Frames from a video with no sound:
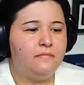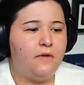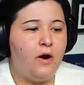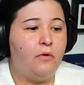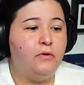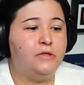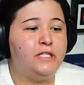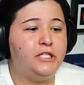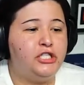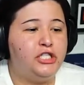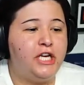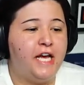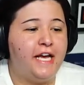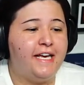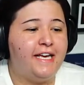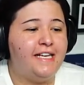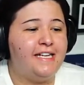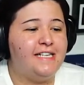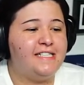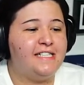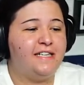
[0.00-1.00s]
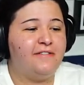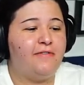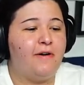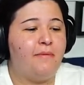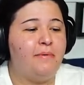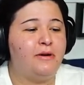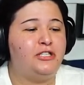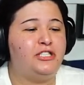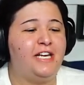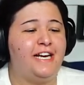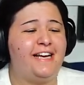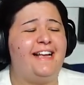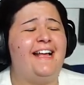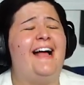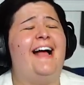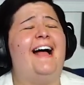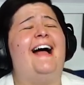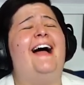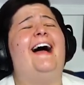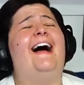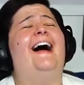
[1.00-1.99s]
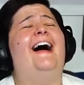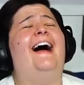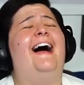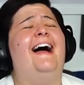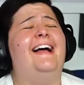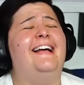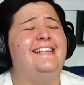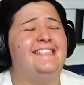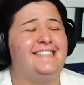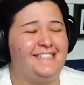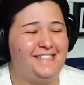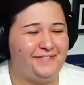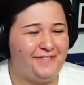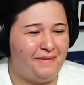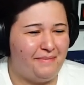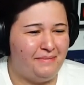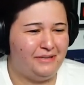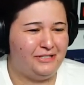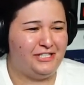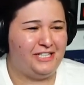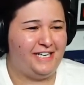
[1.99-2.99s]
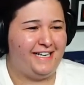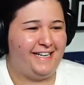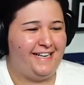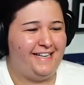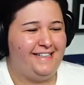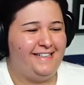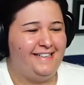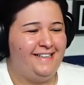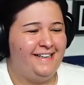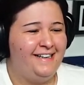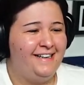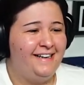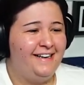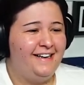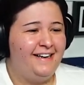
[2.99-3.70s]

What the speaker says: Oh, it's a chicken? Is it a rubber chicken? It's a rubber chicken.